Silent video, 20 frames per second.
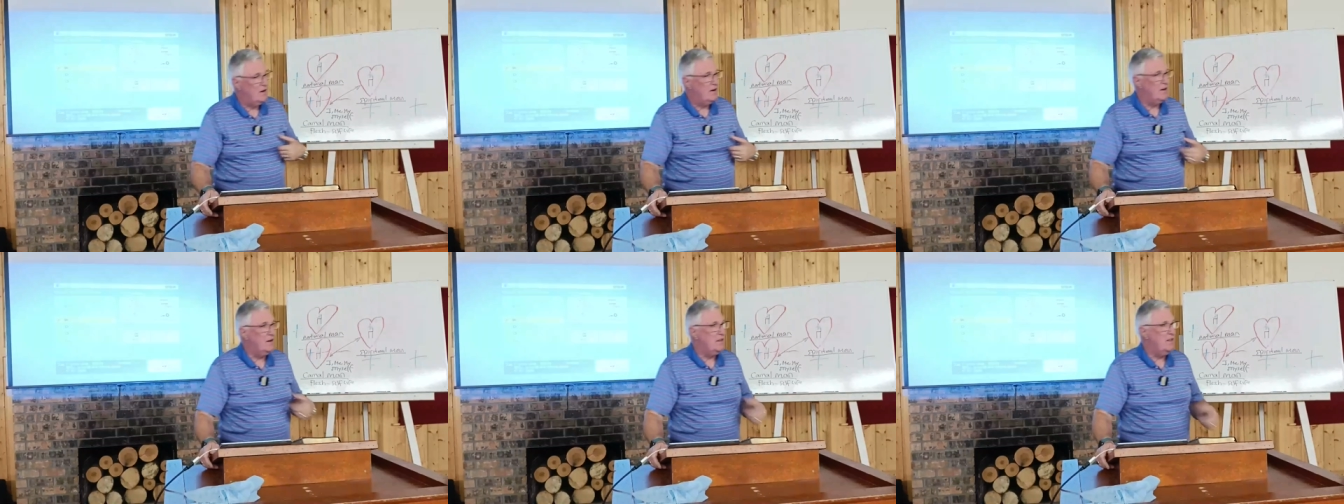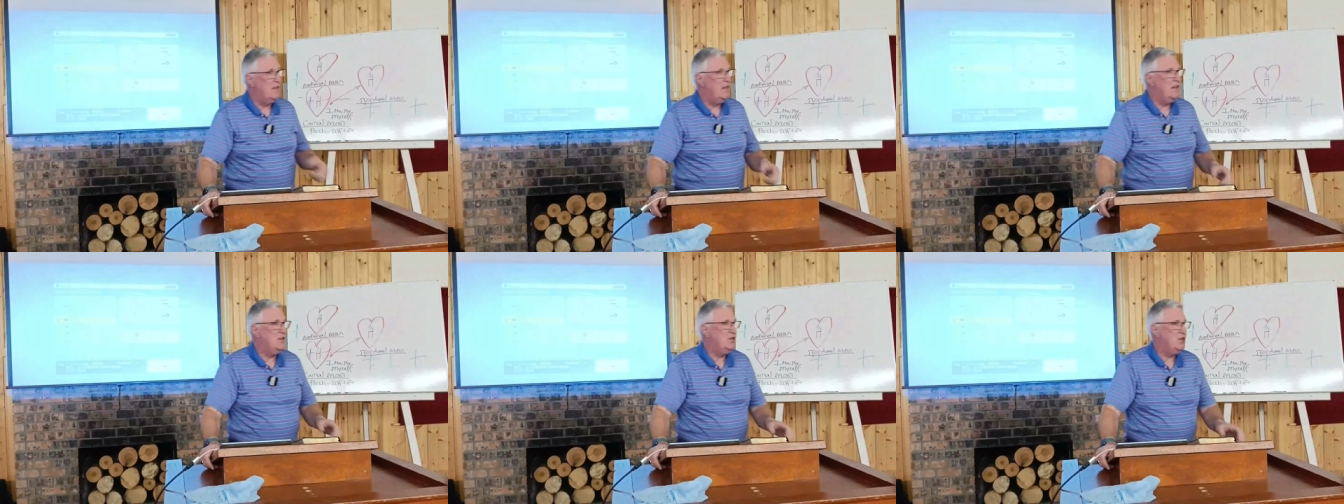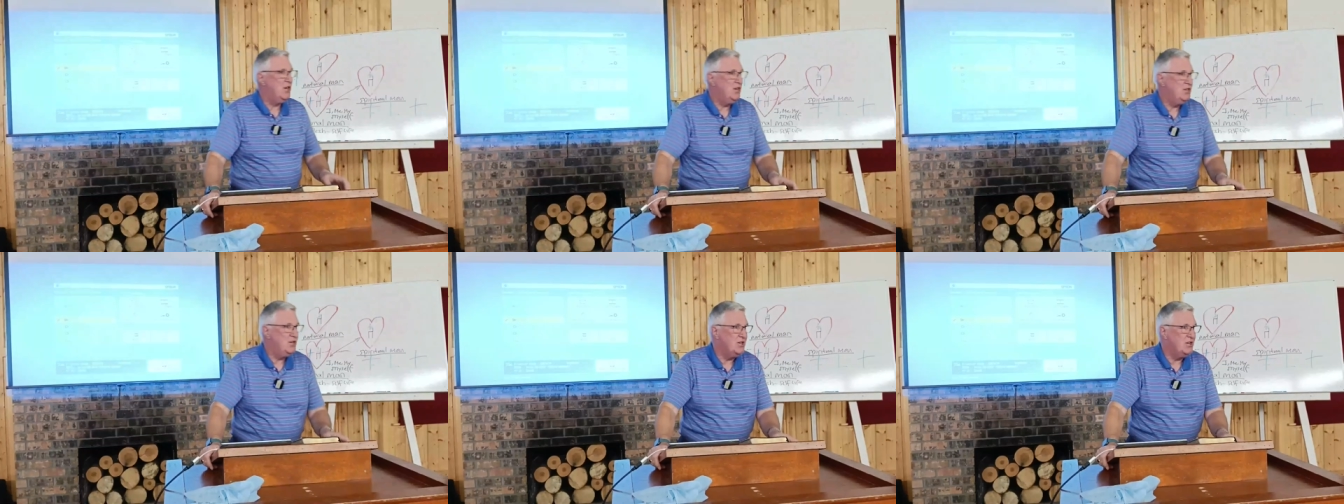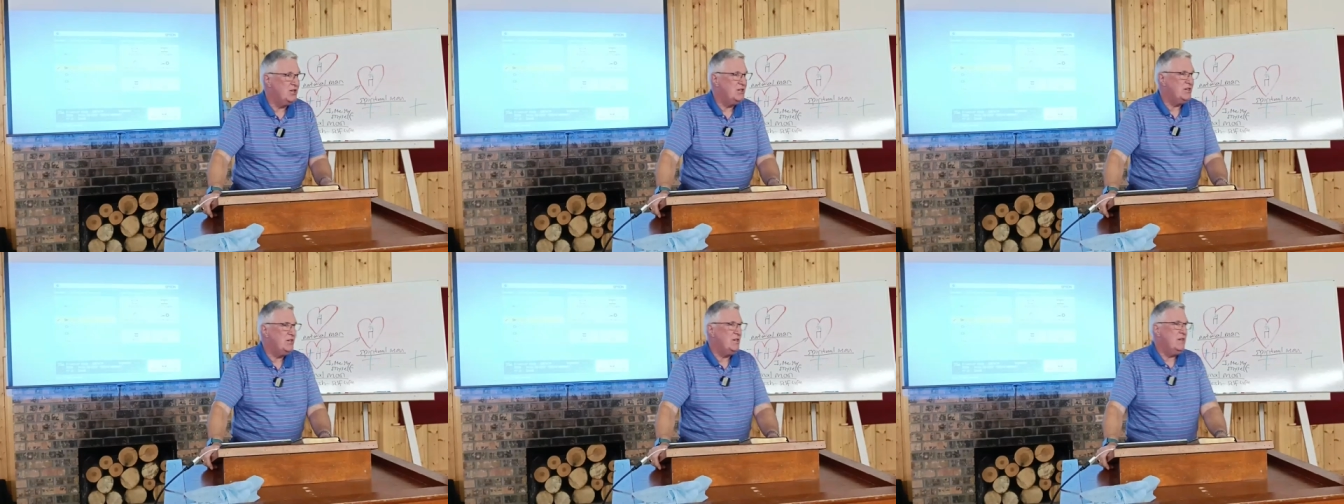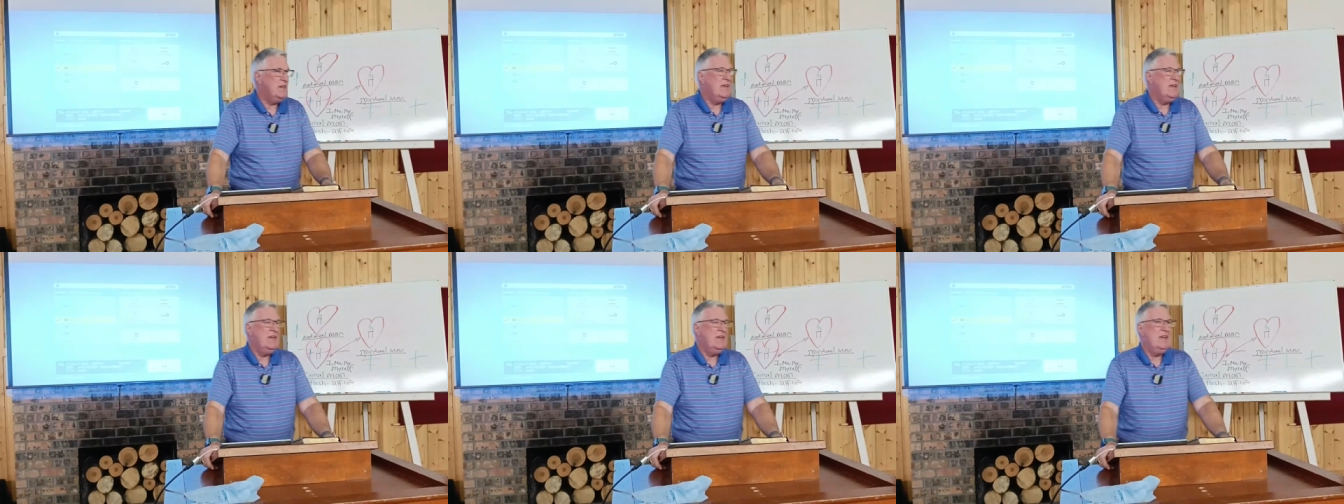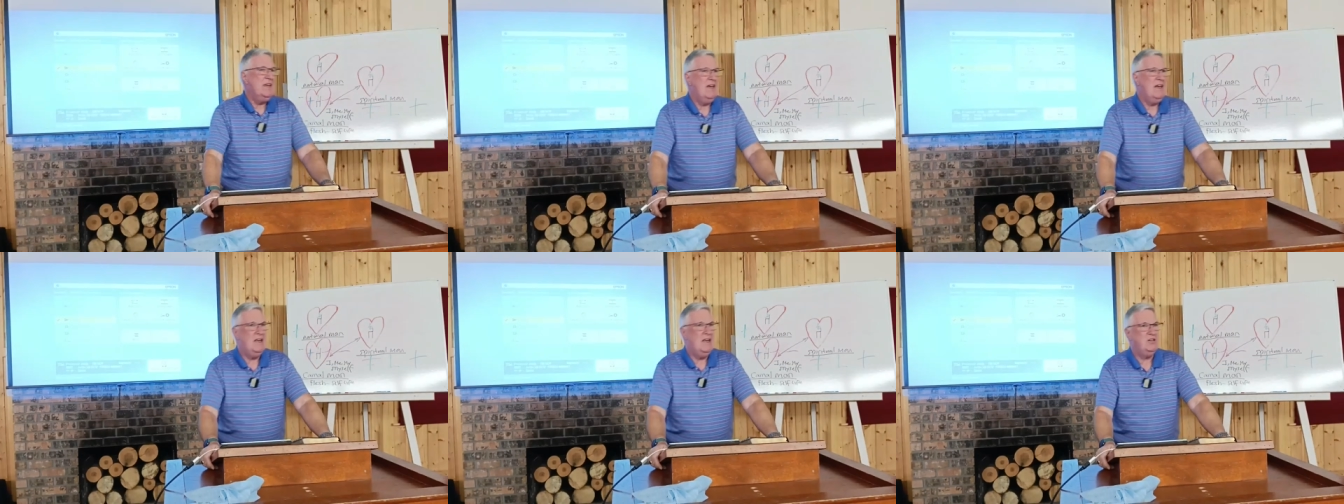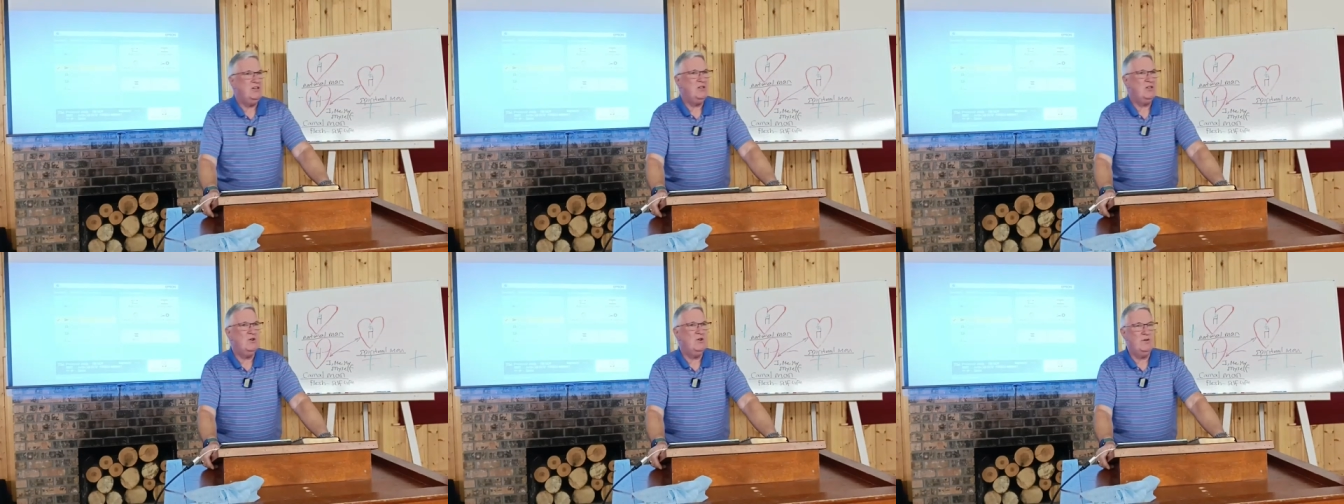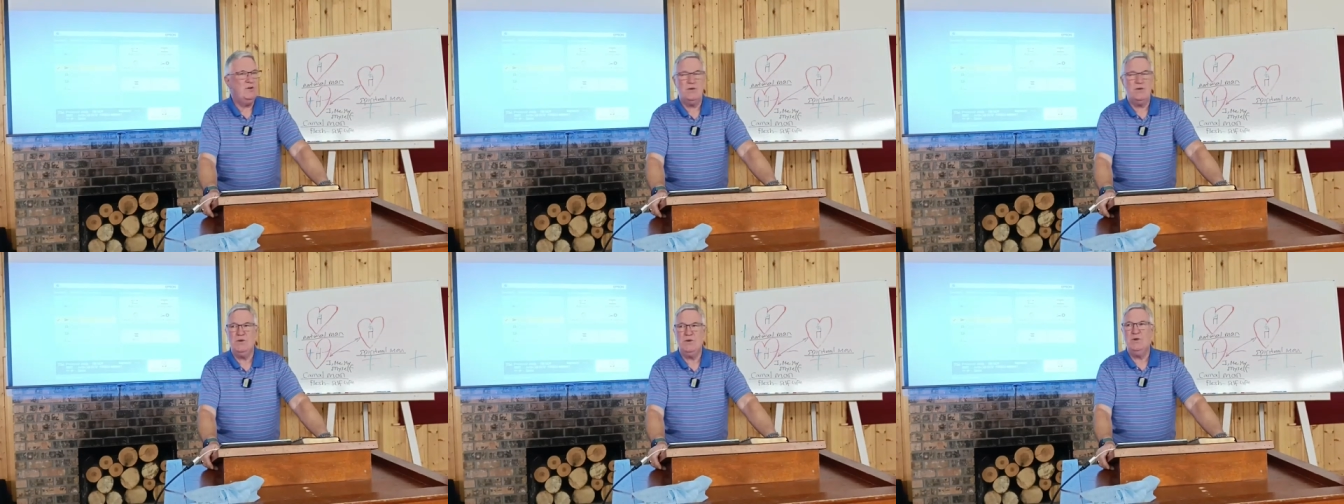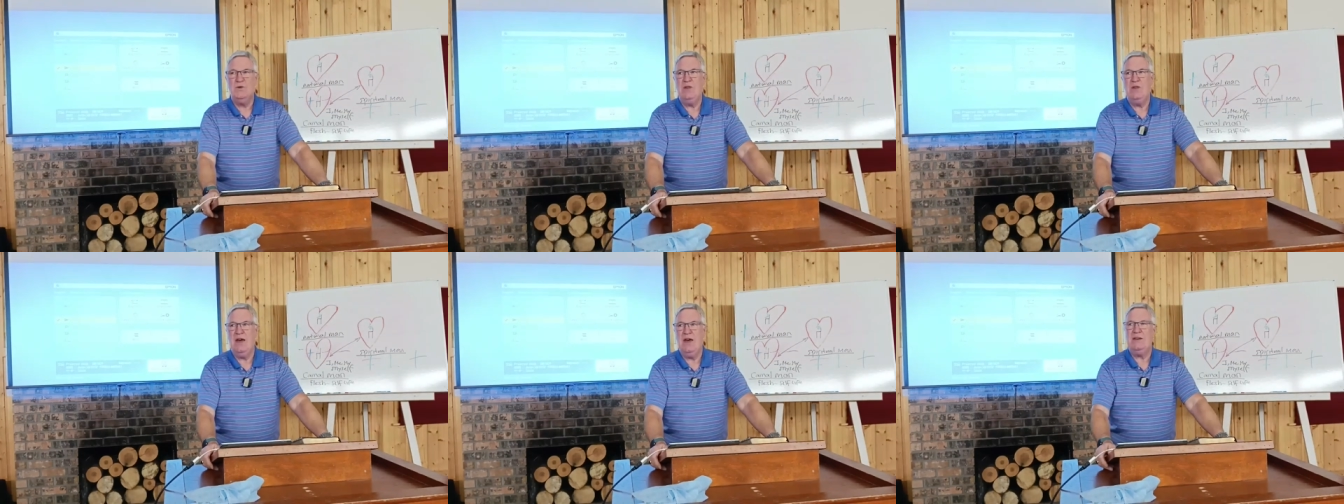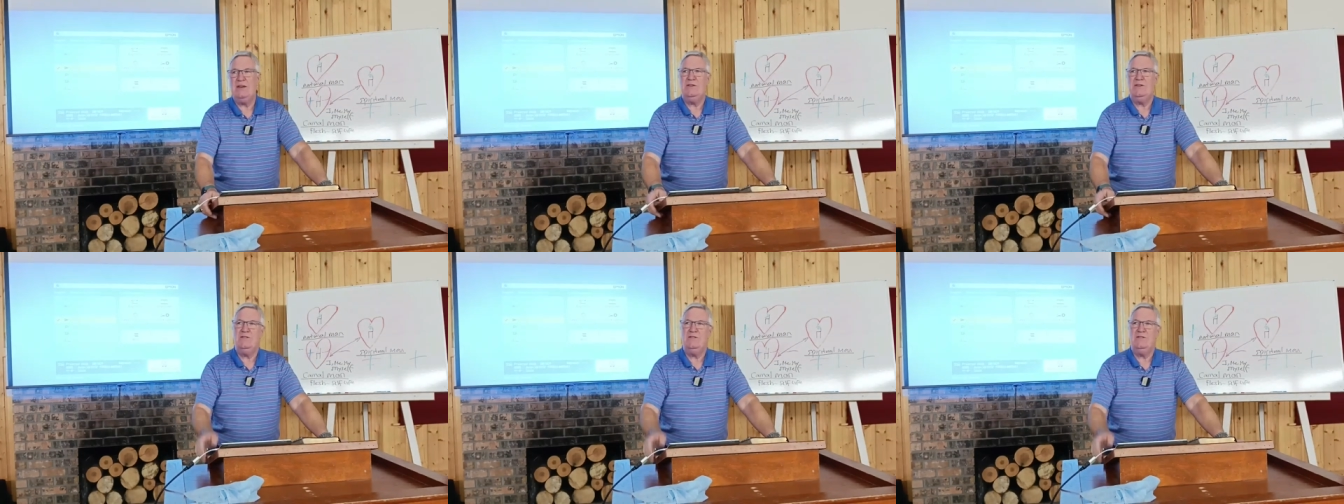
under the judges. As you go through that,